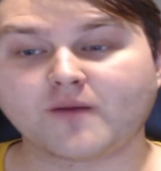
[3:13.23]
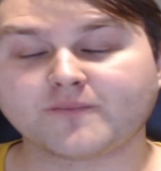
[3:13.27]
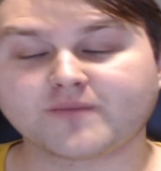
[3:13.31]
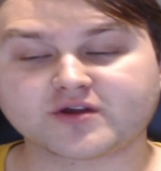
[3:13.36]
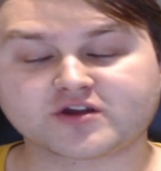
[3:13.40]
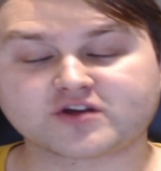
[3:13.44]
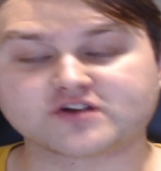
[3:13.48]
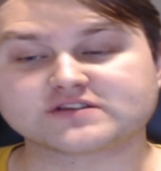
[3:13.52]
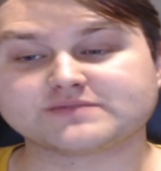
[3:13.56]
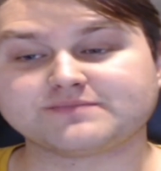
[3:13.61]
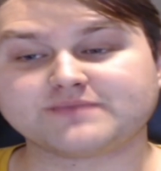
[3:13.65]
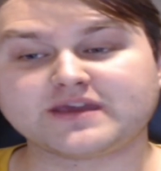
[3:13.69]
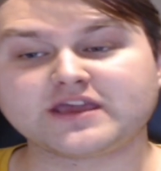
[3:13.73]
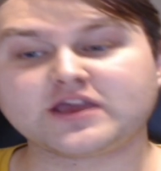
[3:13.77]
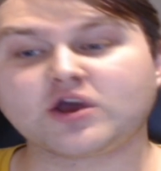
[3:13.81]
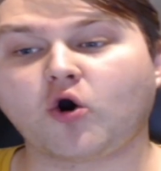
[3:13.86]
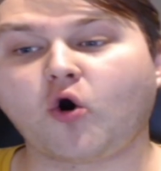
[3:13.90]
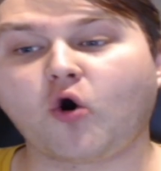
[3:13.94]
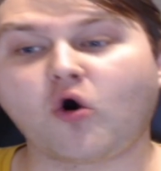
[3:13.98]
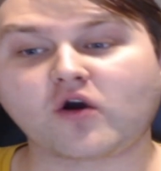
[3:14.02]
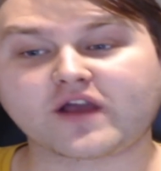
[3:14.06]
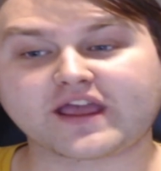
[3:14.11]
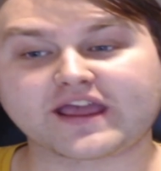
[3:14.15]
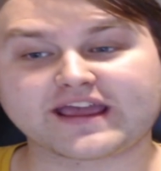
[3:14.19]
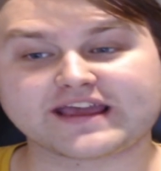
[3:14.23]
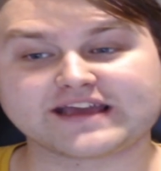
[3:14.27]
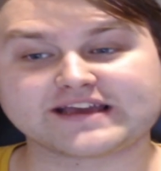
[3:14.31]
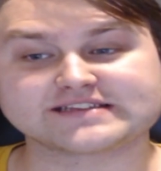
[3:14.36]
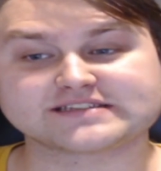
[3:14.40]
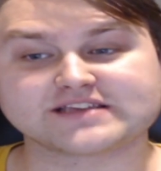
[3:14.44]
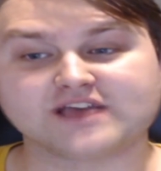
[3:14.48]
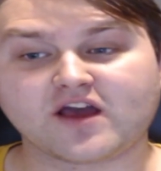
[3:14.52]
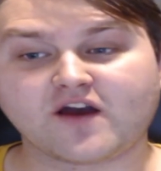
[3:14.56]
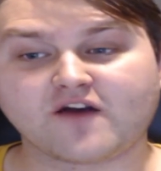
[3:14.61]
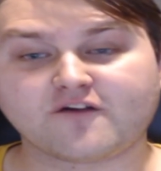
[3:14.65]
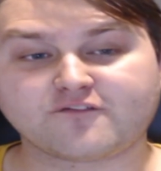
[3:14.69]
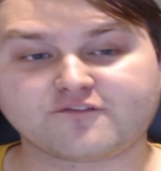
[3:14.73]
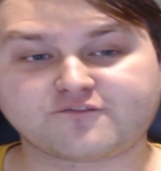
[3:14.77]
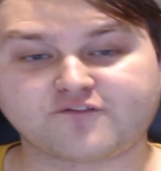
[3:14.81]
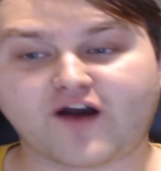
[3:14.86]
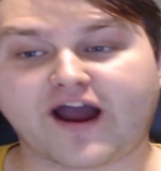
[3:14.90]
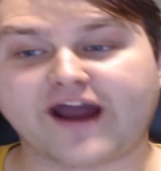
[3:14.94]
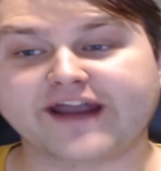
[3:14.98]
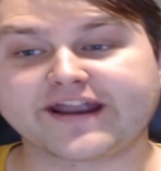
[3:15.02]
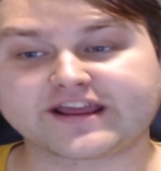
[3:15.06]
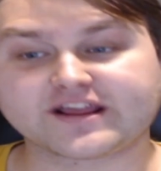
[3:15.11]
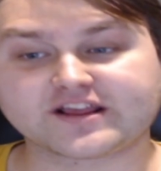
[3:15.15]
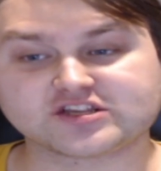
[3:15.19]
Because Mihawk is
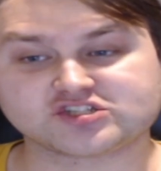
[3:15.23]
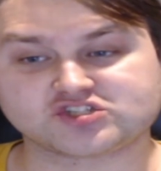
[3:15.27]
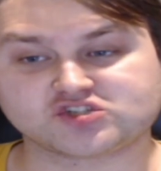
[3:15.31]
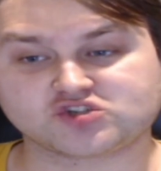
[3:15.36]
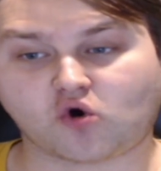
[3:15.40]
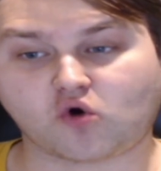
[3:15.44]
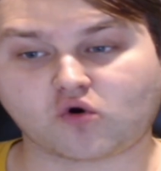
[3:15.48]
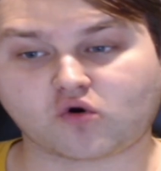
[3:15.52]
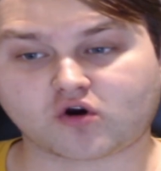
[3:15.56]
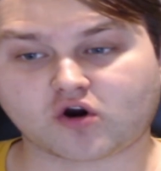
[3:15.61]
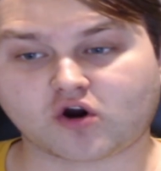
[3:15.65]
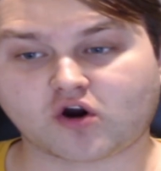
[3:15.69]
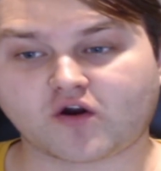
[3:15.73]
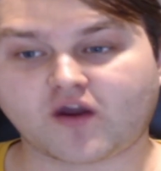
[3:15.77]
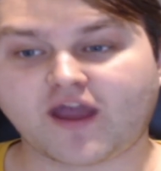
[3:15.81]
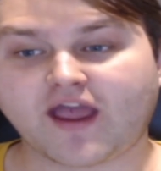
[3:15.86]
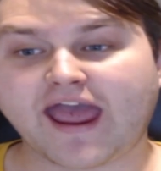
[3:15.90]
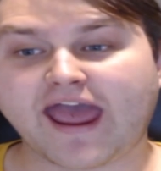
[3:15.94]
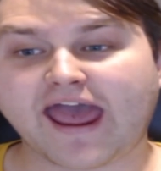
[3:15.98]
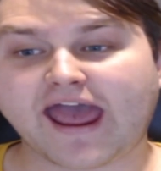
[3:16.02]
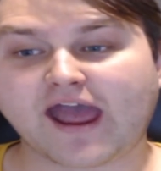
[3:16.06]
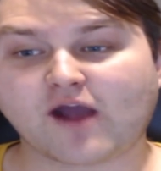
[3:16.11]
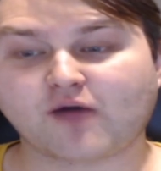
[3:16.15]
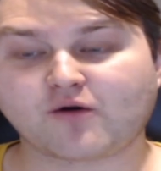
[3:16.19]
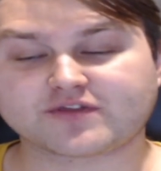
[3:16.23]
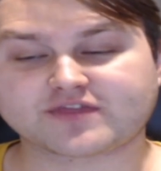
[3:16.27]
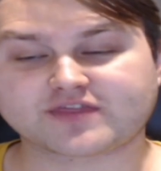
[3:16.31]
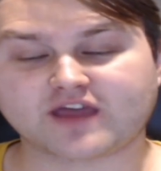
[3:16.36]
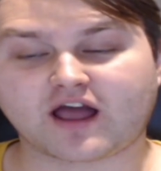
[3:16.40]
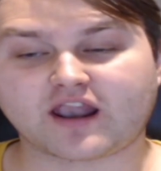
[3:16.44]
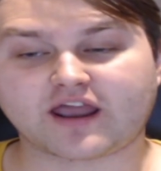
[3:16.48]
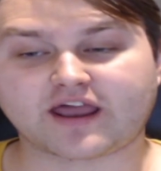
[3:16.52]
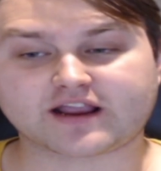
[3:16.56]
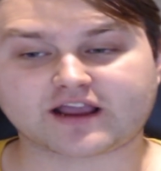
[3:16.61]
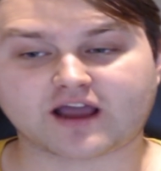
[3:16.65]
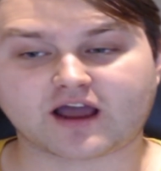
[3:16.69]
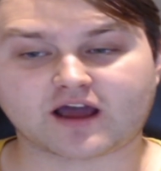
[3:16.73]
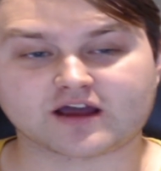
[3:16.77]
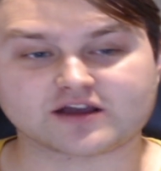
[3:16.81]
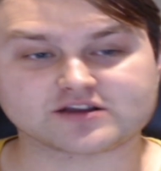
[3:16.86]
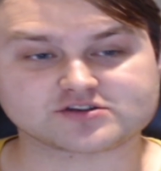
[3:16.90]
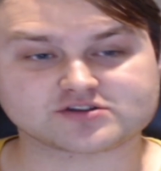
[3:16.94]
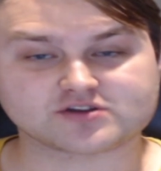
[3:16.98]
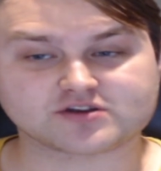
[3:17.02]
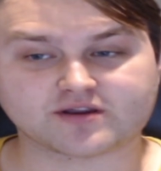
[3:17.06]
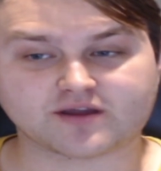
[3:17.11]
fighting Zoro with like a